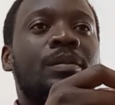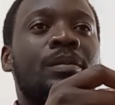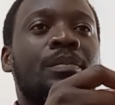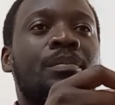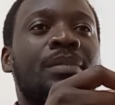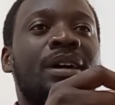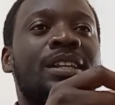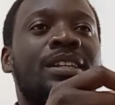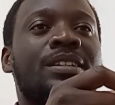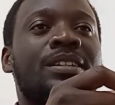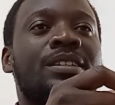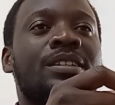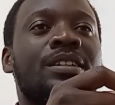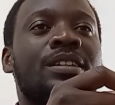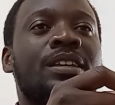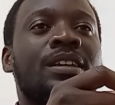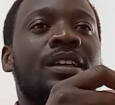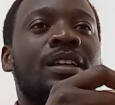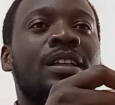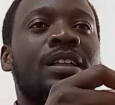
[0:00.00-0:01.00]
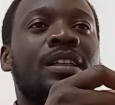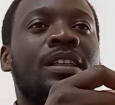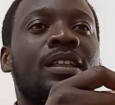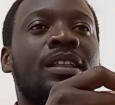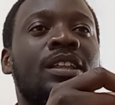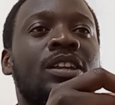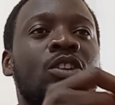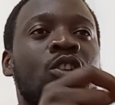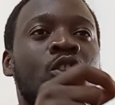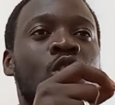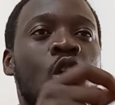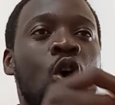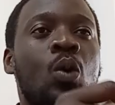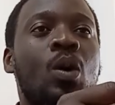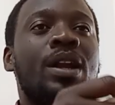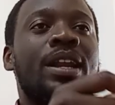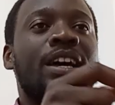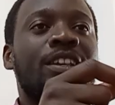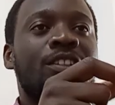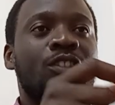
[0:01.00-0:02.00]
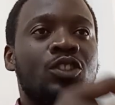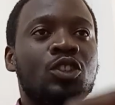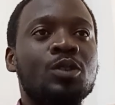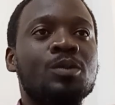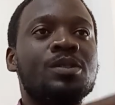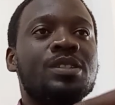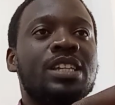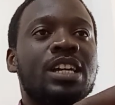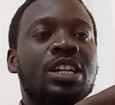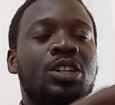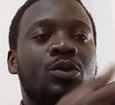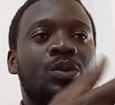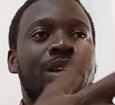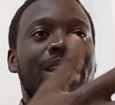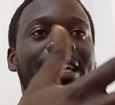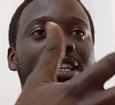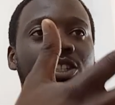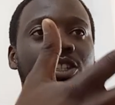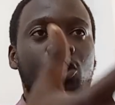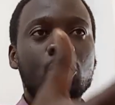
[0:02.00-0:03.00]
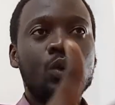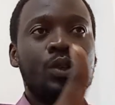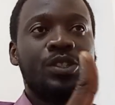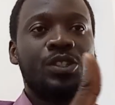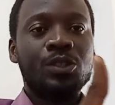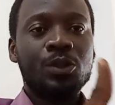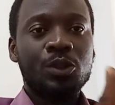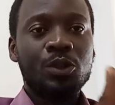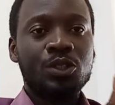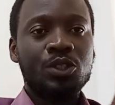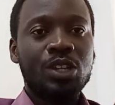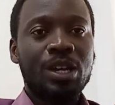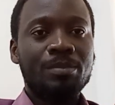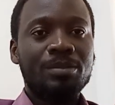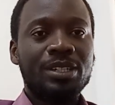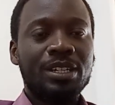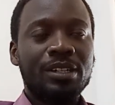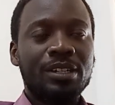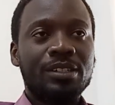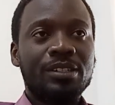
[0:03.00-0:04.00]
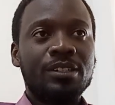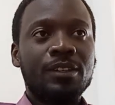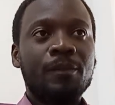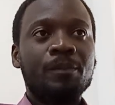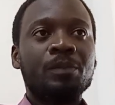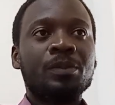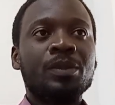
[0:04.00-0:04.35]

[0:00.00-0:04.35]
But no one assumes that we endorse those subjects.